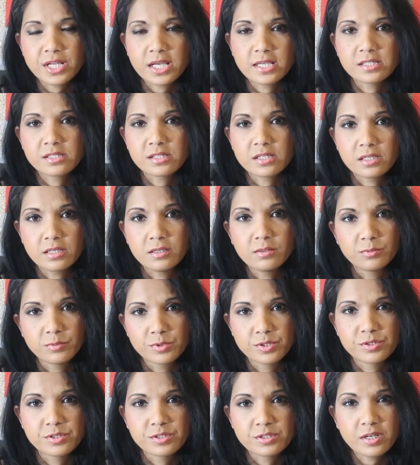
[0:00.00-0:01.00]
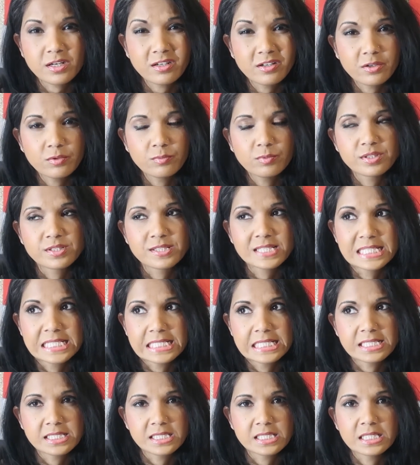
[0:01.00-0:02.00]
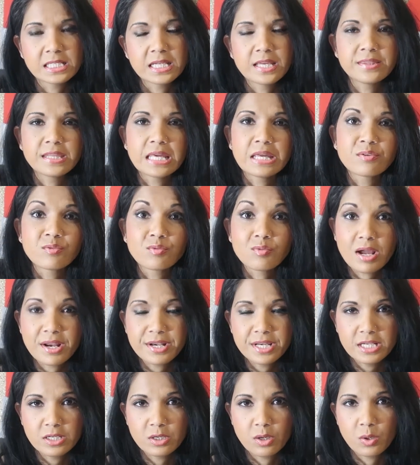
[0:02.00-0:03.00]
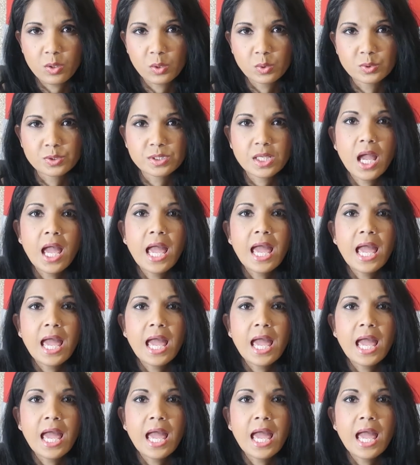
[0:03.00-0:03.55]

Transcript: it was started with sneezing and then runny nose,